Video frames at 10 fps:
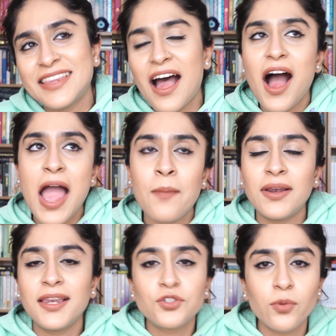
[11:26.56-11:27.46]
that I am a
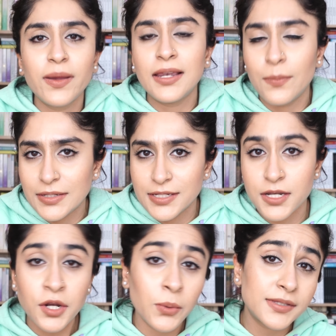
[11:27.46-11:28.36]
little bit limited.
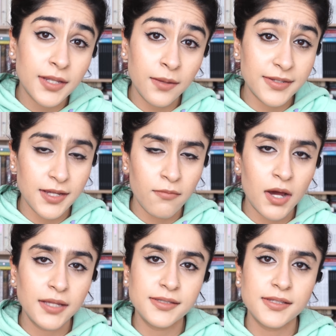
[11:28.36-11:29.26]
I know it's a limiting
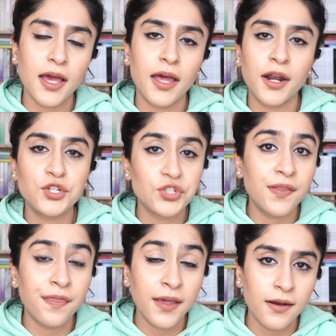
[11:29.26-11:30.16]
mindset and I
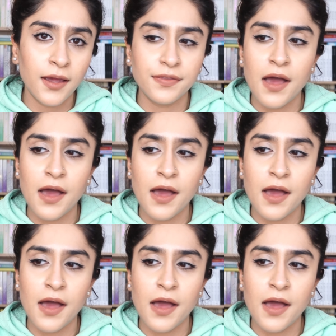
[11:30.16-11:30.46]
shouldn't think like